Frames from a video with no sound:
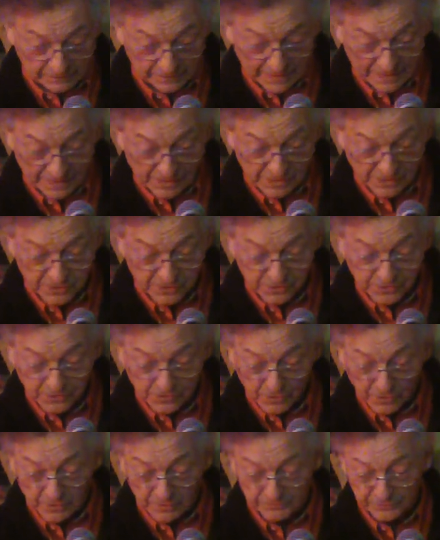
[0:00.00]
lady
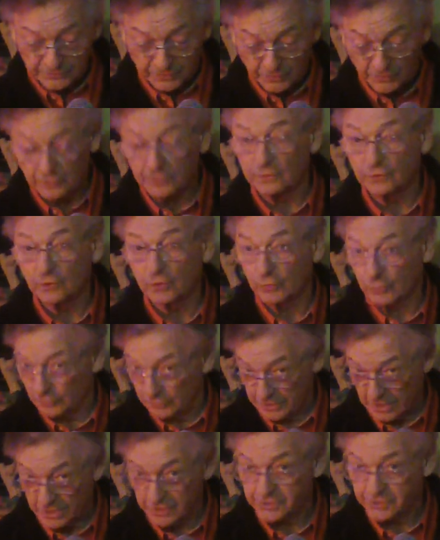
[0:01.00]
served her
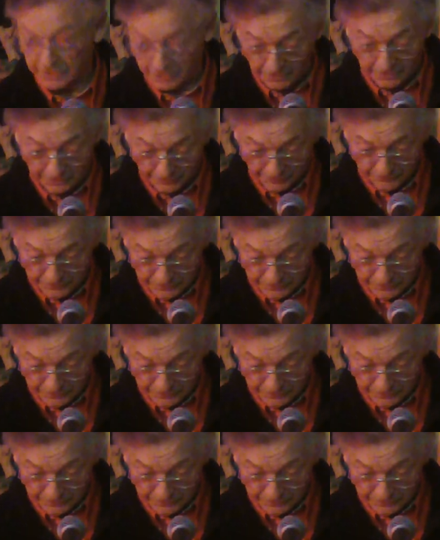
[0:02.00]
creation of the